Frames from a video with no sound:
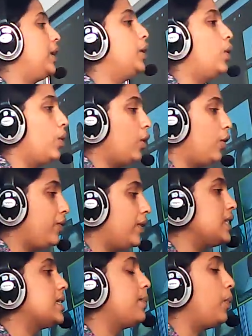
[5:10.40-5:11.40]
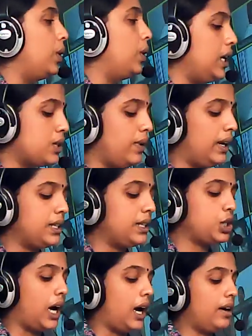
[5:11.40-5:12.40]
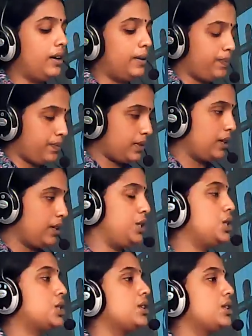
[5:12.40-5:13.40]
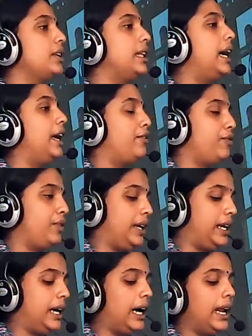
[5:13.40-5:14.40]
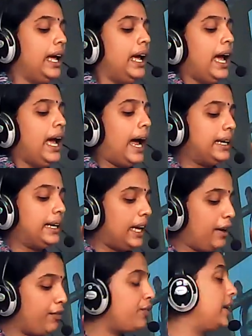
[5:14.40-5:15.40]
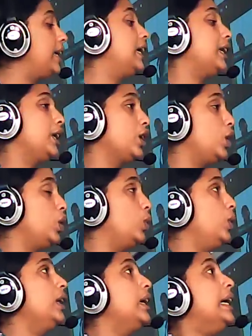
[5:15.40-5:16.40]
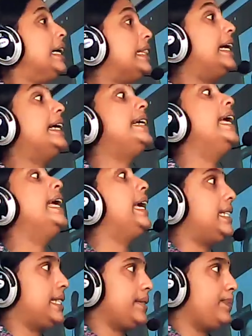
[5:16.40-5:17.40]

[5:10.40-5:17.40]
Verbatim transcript: a known offense, the police will uh, register the FIR and the FIR include the date,